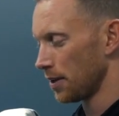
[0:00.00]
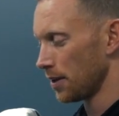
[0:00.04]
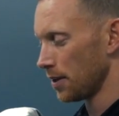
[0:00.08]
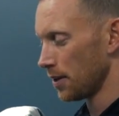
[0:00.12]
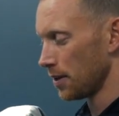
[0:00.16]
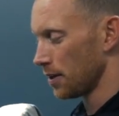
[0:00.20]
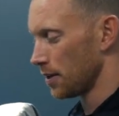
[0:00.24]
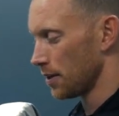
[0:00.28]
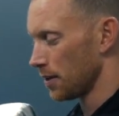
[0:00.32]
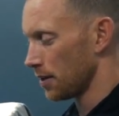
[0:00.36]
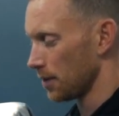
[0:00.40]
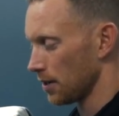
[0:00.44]

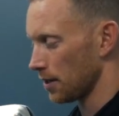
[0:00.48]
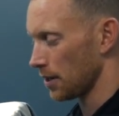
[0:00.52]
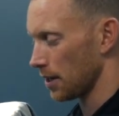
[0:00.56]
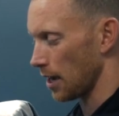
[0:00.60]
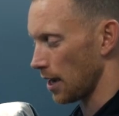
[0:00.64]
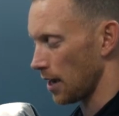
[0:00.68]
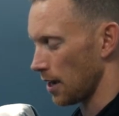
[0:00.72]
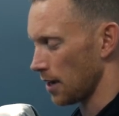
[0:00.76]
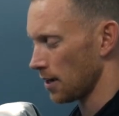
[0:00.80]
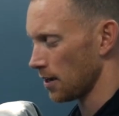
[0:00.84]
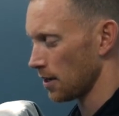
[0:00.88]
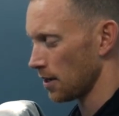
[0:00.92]
Okay.
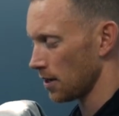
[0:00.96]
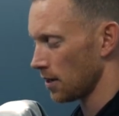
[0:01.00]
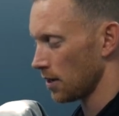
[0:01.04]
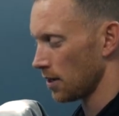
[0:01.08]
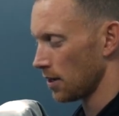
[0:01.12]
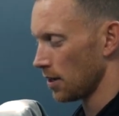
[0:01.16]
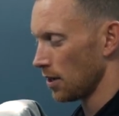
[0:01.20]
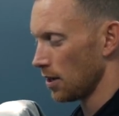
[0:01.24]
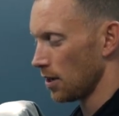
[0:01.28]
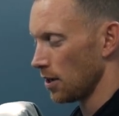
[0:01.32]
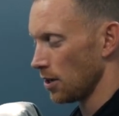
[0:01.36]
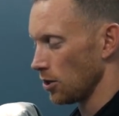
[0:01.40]
okay.
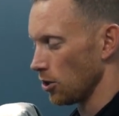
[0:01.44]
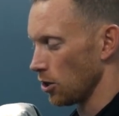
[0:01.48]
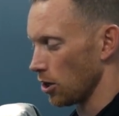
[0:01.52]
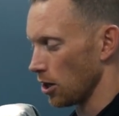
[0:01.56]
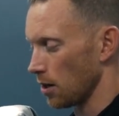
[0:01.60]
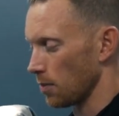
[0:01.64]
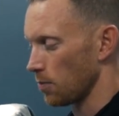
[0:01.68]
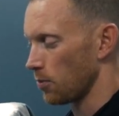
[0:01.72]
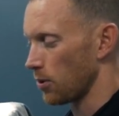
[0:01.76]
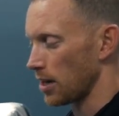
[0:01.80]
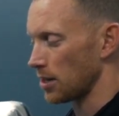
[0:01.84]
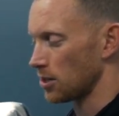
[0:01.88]
You're
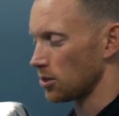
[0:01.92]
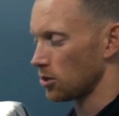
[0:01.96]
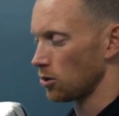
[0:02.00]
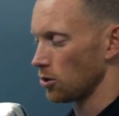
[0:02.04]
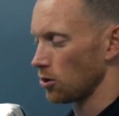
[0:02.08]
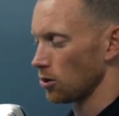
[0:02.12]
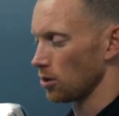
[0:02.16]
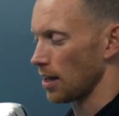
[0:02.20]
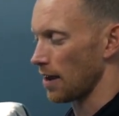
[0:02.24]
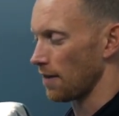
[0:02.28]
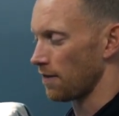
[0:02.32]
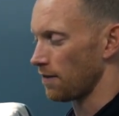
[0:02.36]
going to press
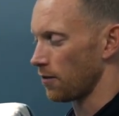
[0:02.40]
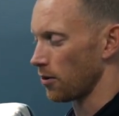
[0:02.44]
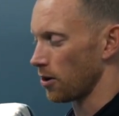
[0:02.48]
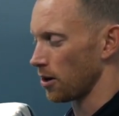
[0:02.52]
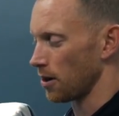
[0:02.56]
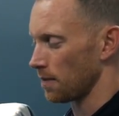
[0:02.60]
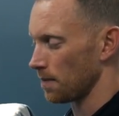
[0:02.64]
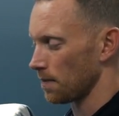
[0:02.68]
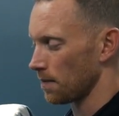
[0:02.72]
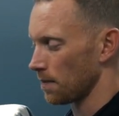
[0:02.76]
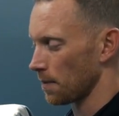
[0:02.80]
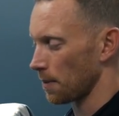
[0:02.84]
through your left
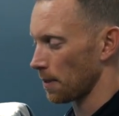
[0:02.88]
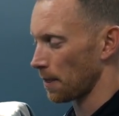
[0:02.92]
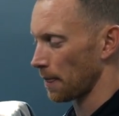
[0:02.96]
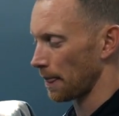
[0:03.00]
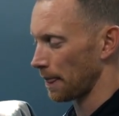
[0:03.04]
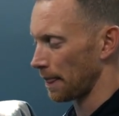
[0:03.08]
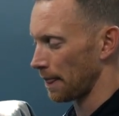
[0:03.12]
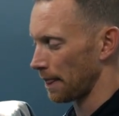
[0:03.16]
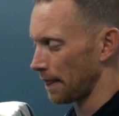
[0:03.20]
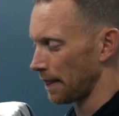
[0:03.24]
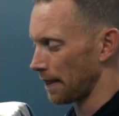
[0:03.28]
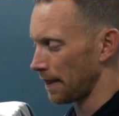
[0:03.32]
foot.
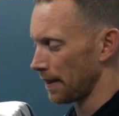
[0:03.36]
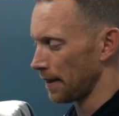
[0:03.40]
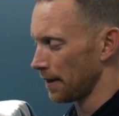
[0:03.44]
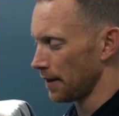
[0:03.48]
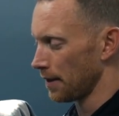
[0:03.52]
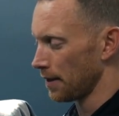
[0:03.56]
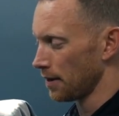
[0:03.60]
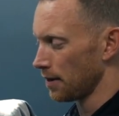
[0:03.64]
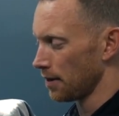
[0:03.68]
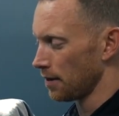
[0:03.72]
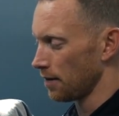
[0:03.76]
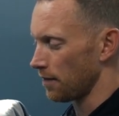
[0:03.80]

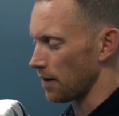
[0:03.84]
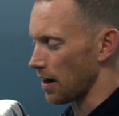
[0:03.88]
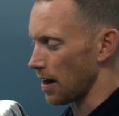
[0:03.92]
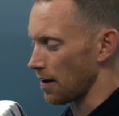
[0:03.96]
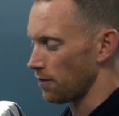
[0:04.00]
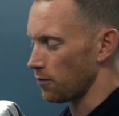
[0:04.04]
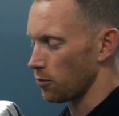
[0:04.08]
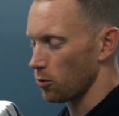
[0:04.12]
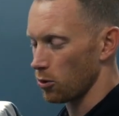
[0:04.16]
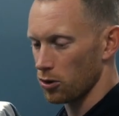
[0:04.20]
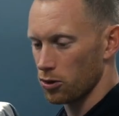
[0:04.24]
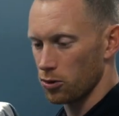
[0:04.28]

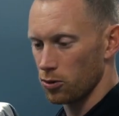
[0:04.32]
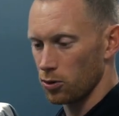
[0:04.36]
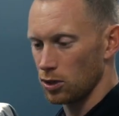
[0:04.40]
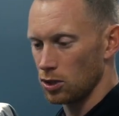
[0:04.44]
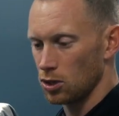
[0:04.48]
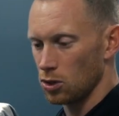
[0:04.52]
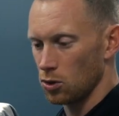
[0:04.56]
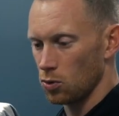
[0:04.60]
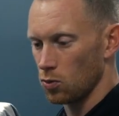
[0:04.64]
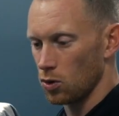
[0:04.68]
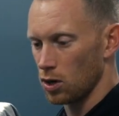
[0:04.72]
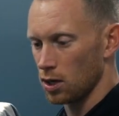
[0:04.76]
Five, four,
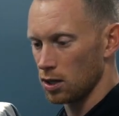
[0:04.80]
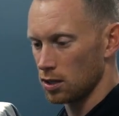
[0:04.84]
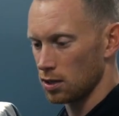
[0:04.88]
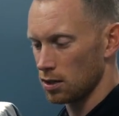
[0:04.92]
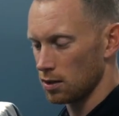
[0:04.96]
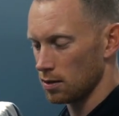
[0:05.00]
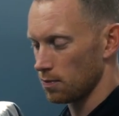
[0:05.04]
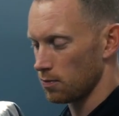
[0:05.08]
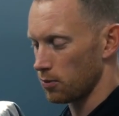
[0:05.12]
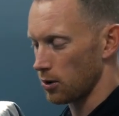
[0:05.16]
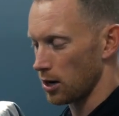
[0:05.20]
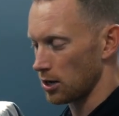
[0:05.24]
three, two, one.
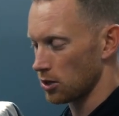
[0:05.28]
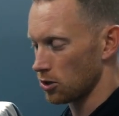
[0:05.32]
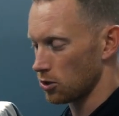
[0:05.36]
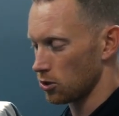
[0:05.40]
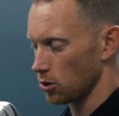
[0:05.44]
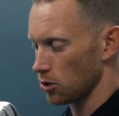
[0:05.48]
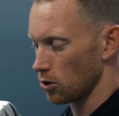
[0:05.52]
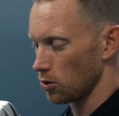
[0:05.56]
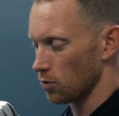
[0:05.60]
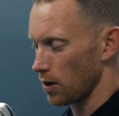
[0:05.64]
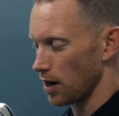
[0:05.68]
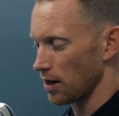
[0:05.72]
Press
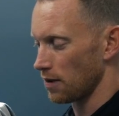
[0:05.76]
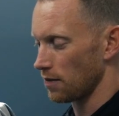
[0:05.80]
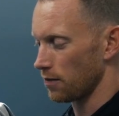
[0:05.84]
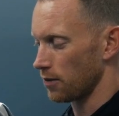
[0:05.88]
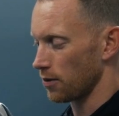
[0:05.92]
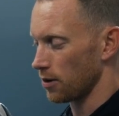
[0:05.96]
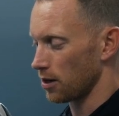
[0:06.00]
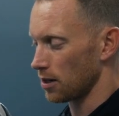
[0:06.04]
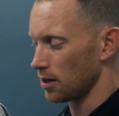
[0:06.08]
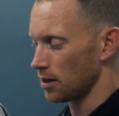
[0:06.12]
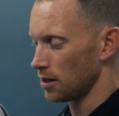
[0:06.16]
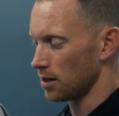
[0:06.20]
through your right
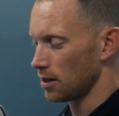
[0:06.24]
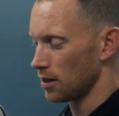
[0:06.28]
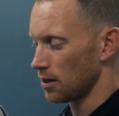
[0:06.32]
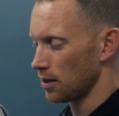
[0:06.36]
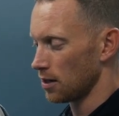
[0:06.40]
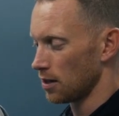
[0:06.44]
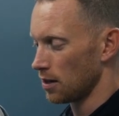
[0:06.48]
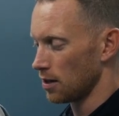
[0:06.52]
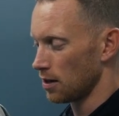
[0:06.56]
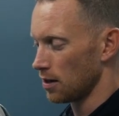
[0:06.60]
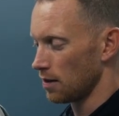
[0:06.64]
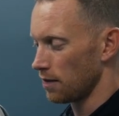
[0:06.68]
foot.
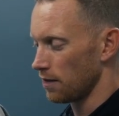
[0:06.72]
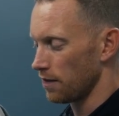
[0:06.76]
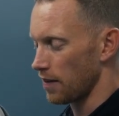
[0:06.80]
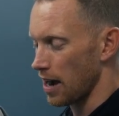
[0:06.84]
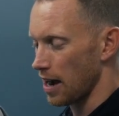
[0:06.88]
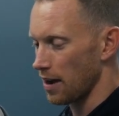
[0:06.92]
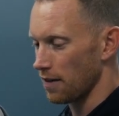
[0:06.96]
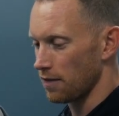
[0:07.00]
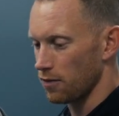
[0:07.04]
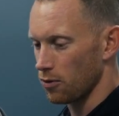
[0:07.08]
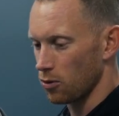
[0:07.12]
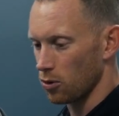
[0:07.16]

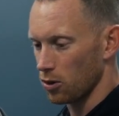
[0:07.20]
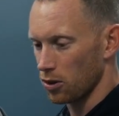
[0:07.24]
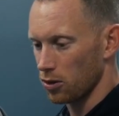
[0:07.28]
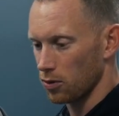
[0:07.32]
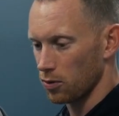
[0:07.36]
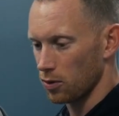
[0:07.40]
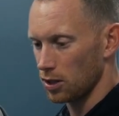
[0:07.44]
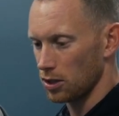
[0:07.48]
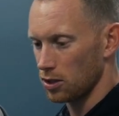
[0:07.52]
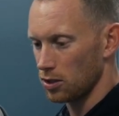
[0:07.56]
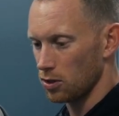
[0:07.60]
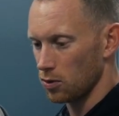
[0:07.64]
Five, four,
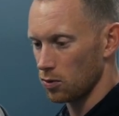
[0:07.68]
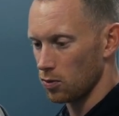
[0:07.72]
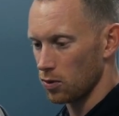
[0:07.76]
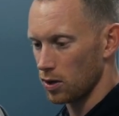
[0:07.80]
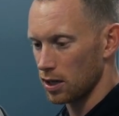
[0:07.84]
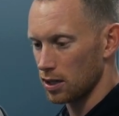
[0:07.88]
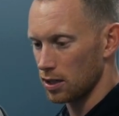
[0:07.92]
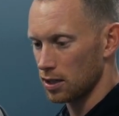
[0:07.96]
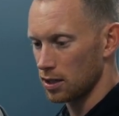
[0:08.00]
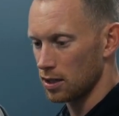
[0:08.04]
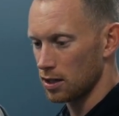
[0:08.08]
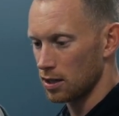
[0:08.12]
three, two,
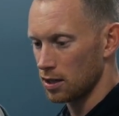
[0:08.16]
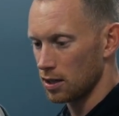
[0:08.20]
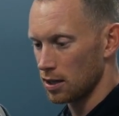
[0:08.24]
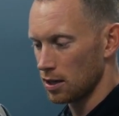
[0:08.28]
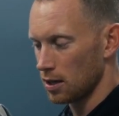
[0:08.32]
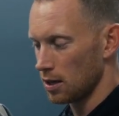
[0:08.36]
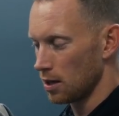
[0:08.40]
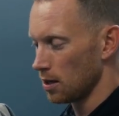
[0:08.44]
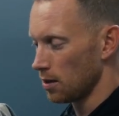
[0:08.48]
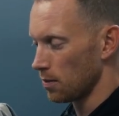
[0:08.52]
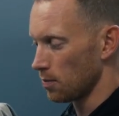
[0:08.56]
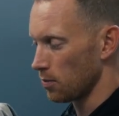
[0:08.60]
one.
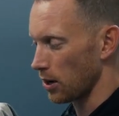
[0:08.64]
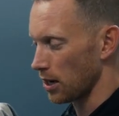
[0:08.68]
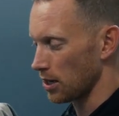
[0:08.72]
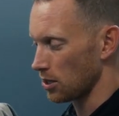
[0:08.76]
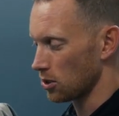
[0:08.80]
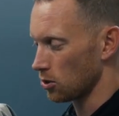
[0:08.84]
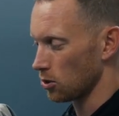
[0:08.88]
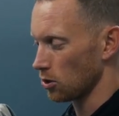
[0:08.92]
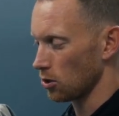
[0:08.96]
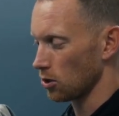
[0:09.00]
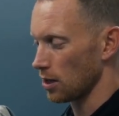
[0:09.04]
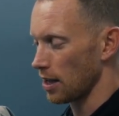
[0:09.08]

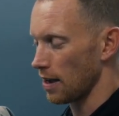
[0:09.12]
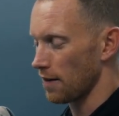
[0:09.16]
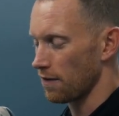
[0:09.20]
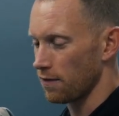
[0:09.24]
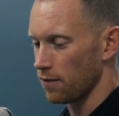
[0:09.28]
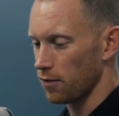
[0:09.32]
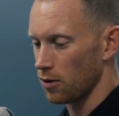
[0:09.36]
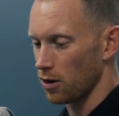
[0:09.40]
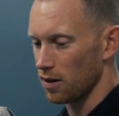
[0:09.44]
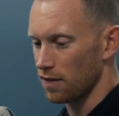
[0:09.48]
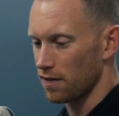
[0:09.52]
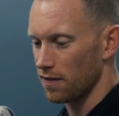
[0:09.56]
Press through your
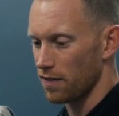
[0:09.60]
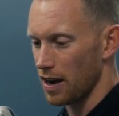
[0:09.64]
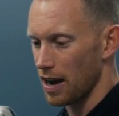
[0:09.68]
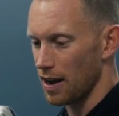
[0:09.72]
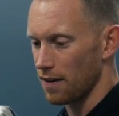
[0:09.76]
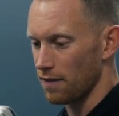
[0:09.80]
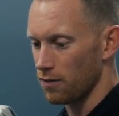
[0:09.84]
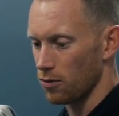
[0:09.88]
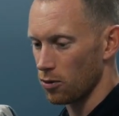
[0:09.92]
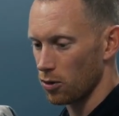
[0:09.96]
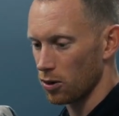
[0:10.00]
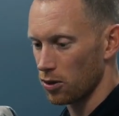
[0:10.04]
left foot.
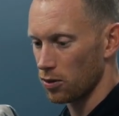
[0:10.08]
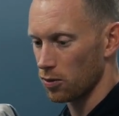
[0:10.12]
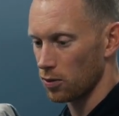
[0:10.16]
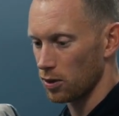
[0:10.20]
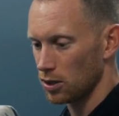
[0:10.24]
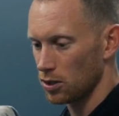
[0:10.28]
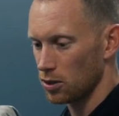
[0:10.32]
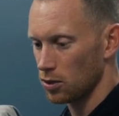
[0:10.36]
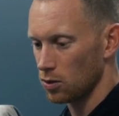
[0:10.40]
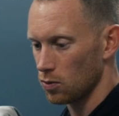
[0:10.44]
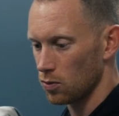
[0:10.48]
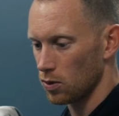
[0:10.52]
Five, four,
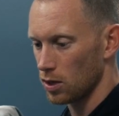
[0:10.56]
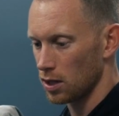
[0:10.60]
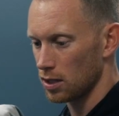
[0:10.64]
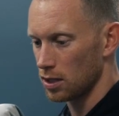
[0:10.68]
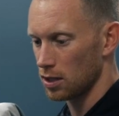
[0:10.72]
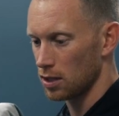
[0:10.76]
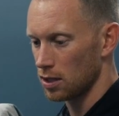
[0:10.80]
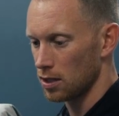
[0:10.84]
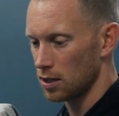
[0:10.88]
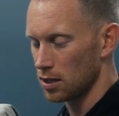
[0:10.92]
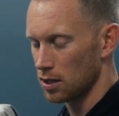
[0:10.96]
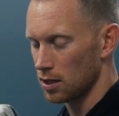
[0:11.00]
three, two, one.